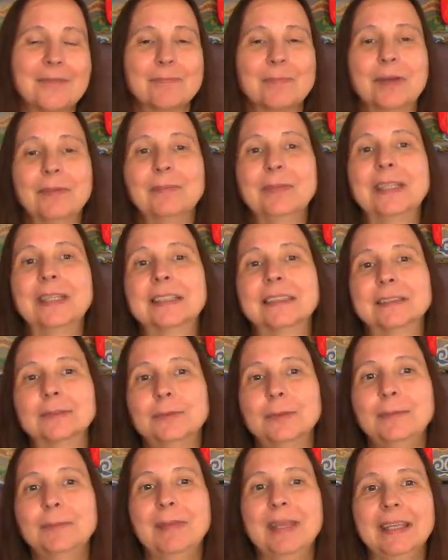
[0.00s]
but because
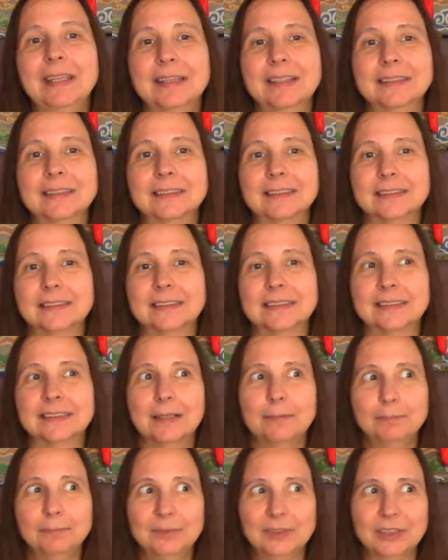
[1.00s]
we make this
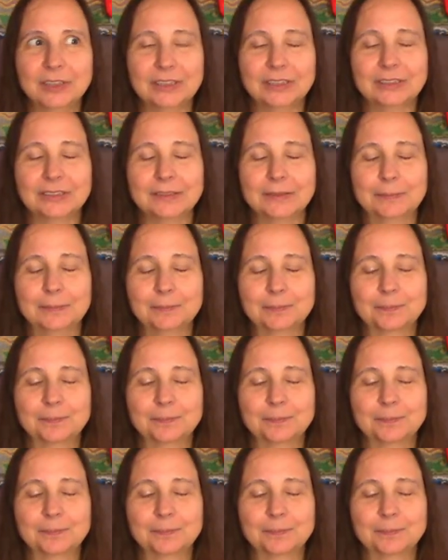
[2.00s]
assumption